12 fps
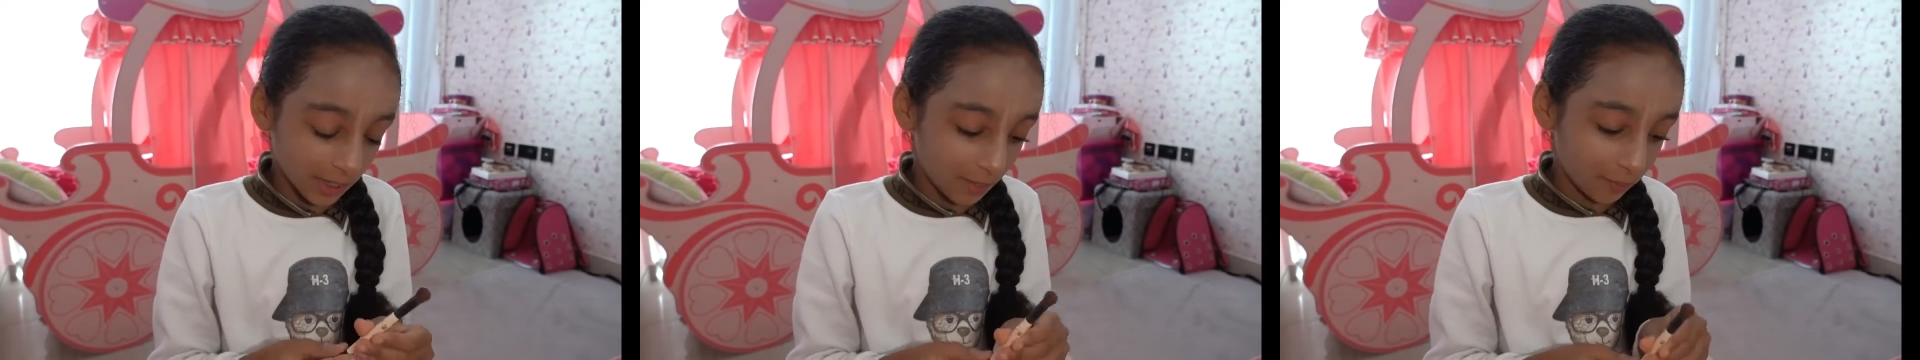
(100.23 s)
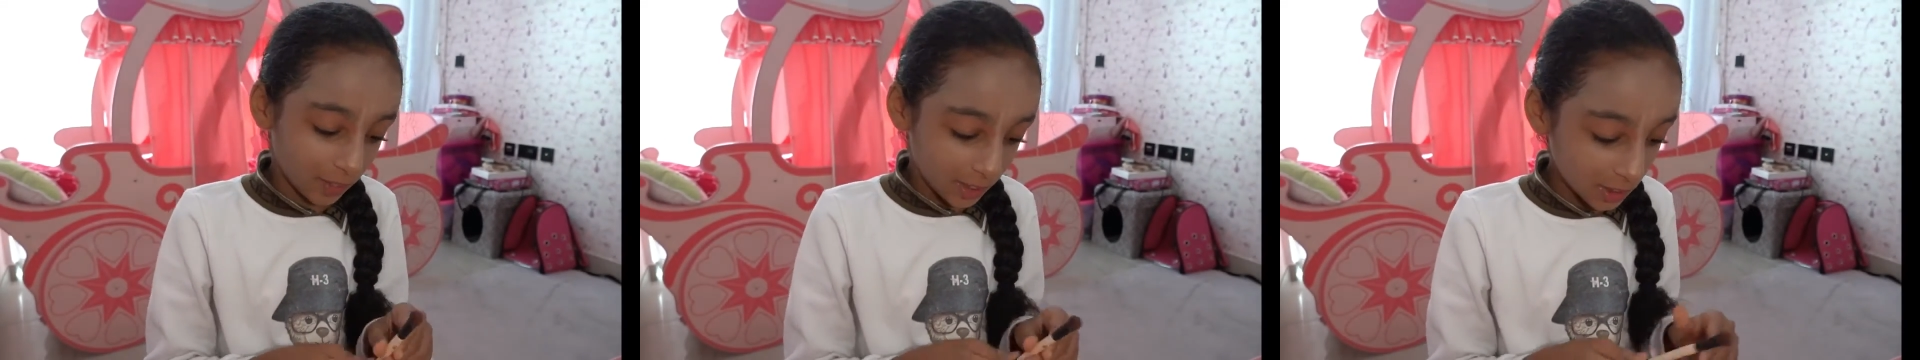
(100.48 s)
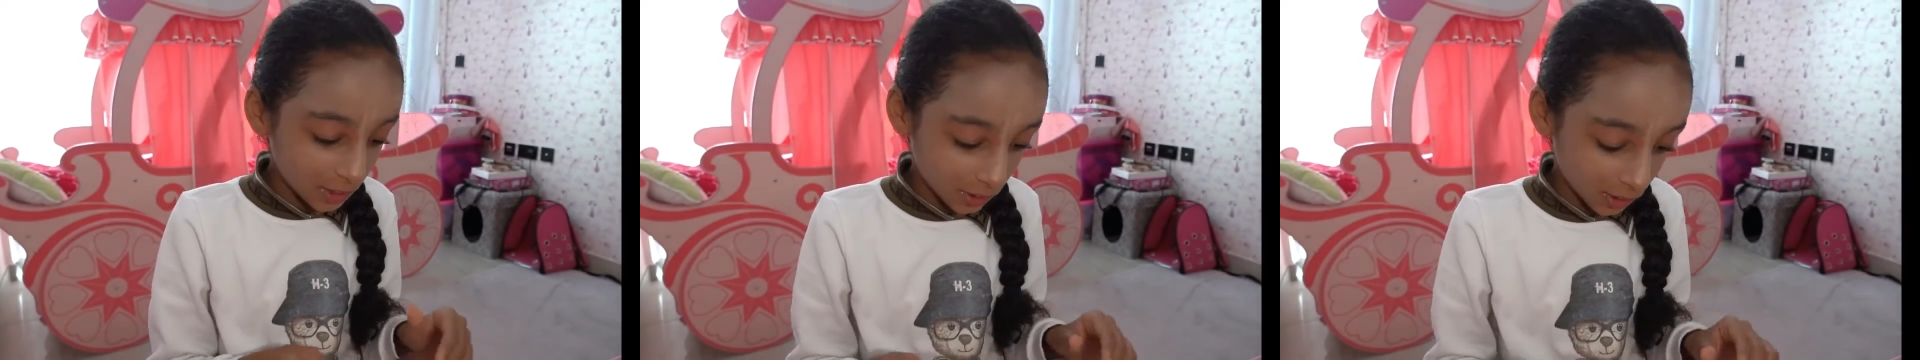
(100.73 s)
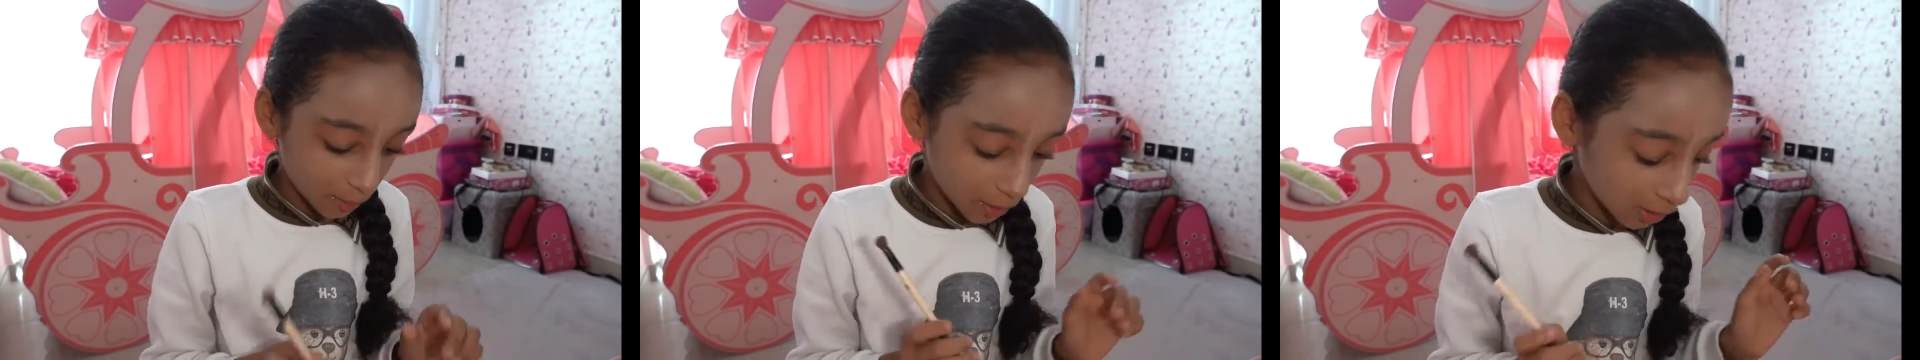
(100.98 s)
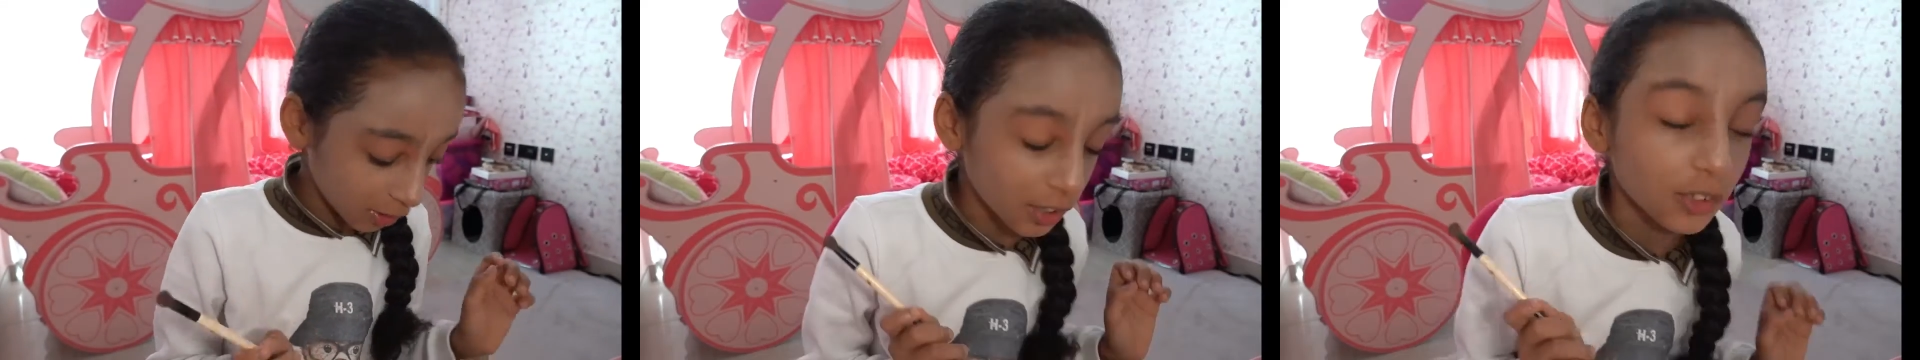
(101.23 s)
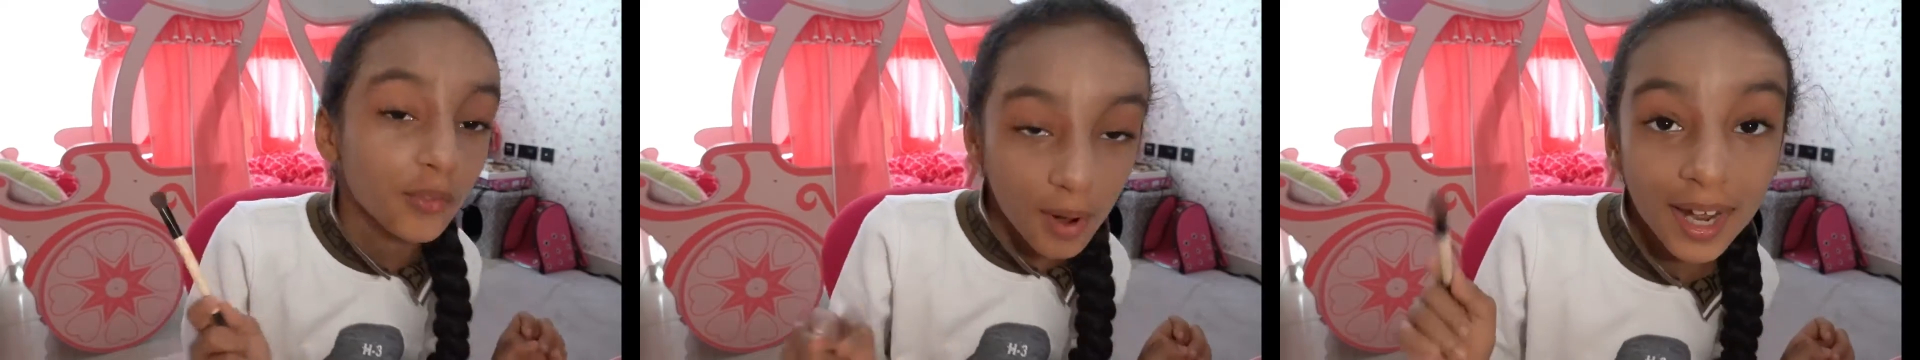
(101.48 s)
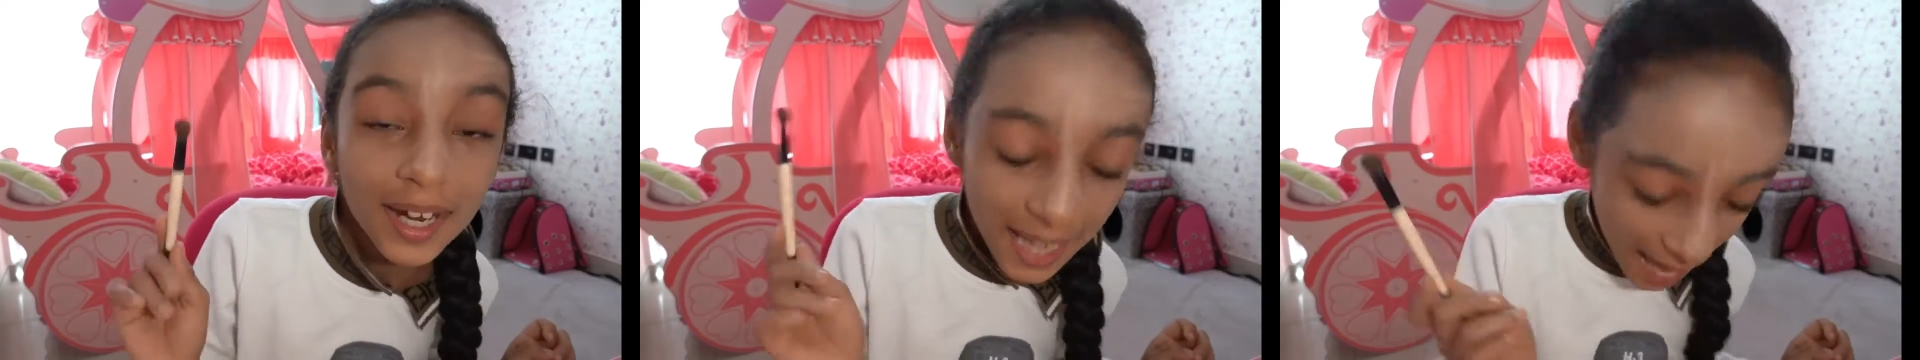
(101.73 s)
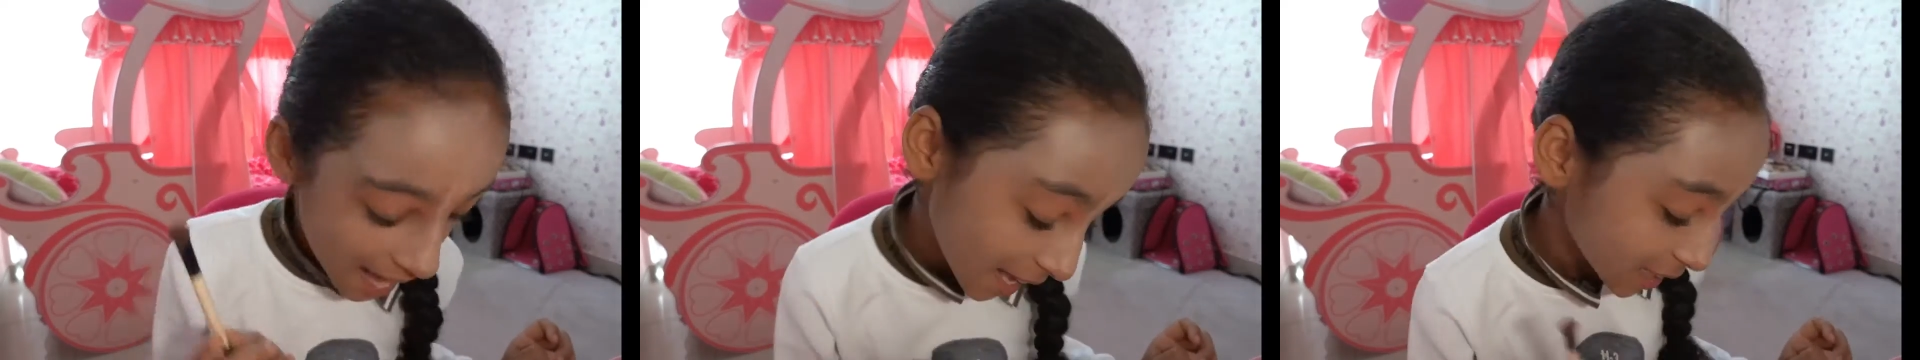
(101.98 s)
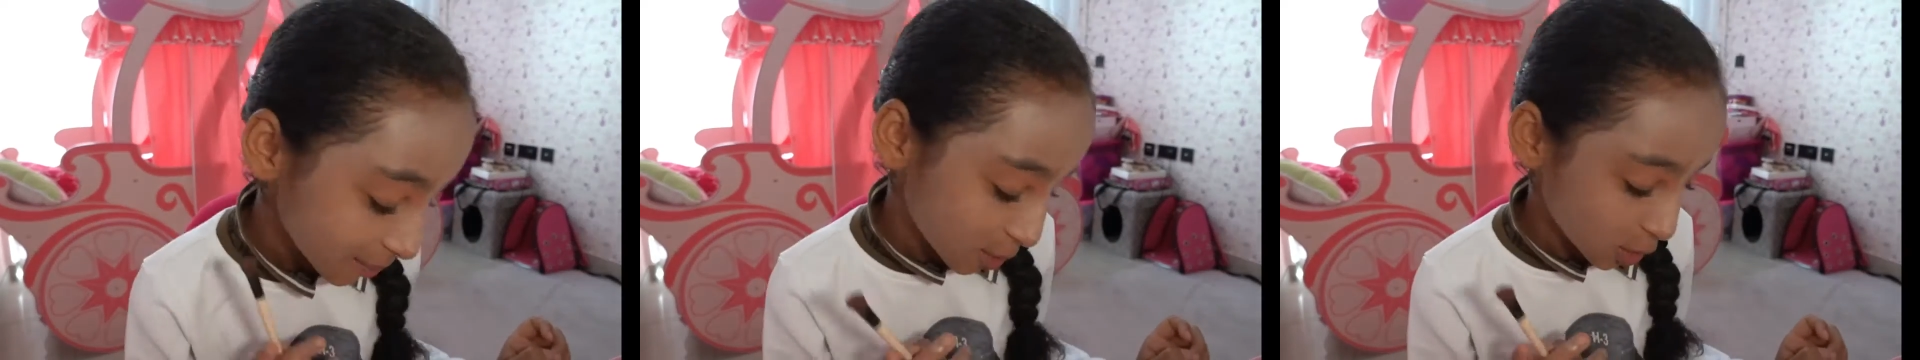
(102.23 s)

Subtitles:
not finished because I'm gonna look great at the end.